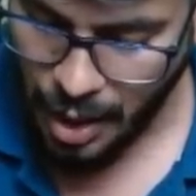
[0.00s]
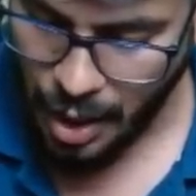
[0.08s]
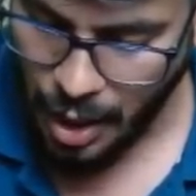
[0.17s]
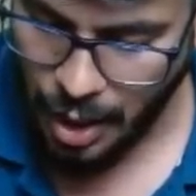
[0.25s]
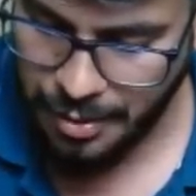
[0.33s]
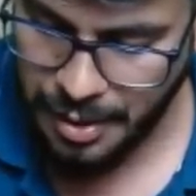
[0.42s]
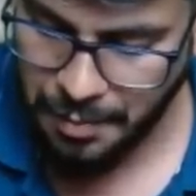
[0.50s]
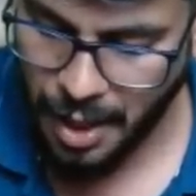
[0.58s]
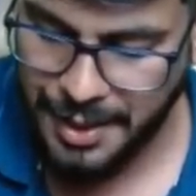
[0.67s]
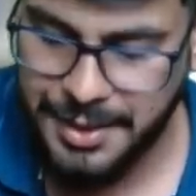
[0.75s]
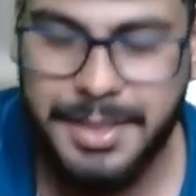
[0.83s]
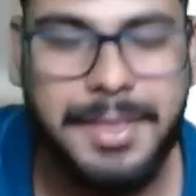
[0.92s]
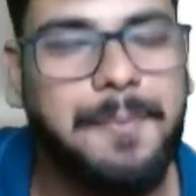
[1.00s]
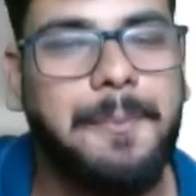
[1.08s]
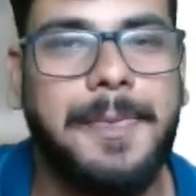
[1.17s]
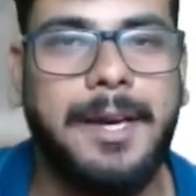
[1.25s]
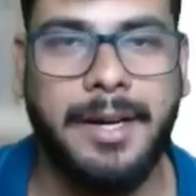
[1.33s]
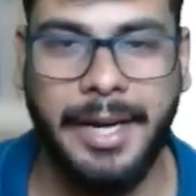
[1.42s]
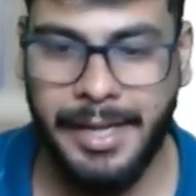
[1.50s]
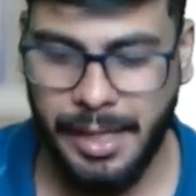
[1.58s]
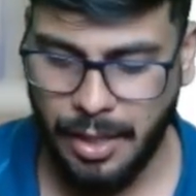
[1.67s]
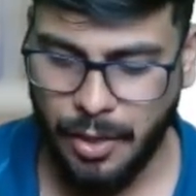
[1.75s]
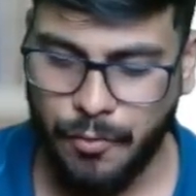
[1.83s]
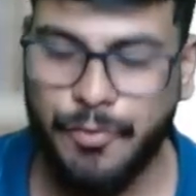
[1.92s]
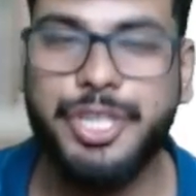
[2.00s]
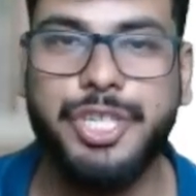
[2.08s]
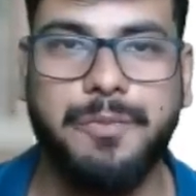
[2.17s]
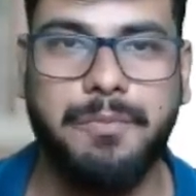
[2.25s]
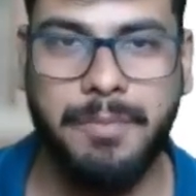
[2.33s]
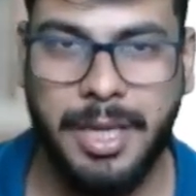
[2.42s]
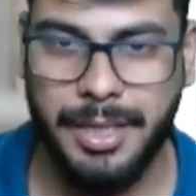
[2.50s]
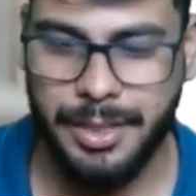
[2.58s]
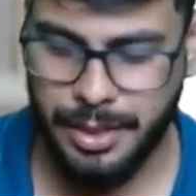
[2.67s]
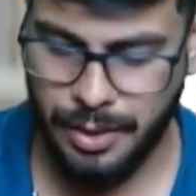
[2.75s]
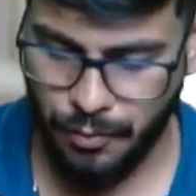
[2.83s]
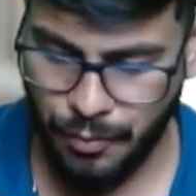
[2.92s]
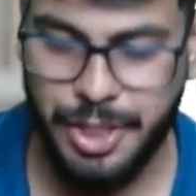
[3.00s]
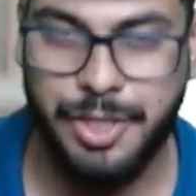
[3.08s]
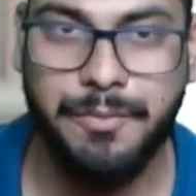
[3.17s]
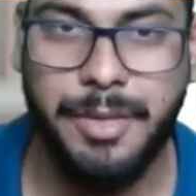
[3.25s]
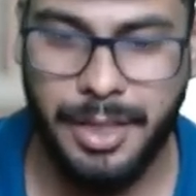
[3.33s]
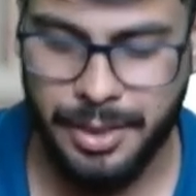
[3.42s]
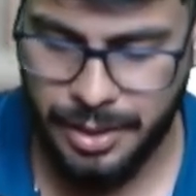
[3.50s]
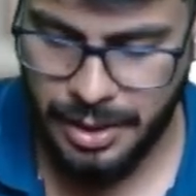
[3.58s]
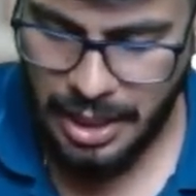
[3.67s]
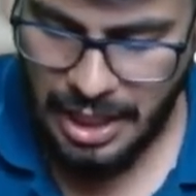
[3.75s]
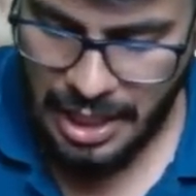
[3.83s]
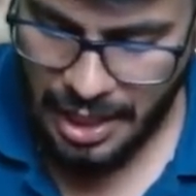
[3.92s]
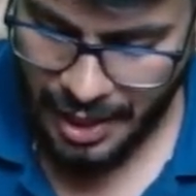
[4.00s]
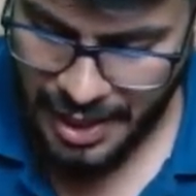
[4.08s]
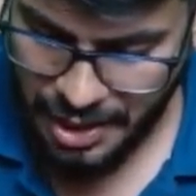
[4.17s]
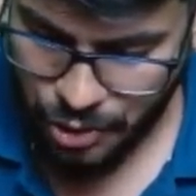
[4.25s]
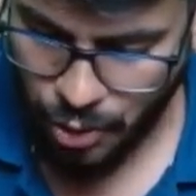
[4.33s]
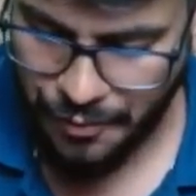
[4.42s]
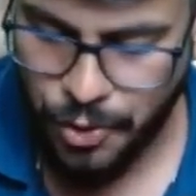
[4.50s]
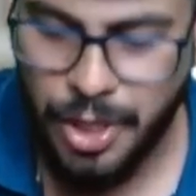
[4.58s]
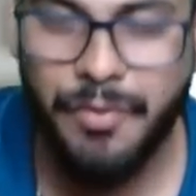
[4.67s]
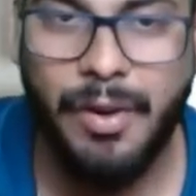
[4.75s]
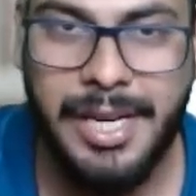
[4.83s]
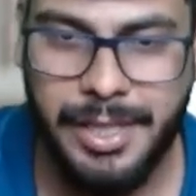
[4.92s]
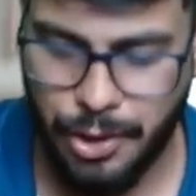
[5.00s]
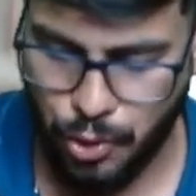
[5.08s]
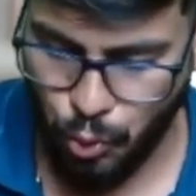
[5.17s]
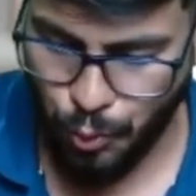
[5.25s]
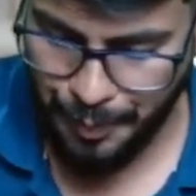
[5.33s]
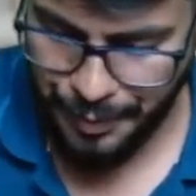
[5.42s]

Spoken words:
100 marks, right? Which means, right? So if you divide the two,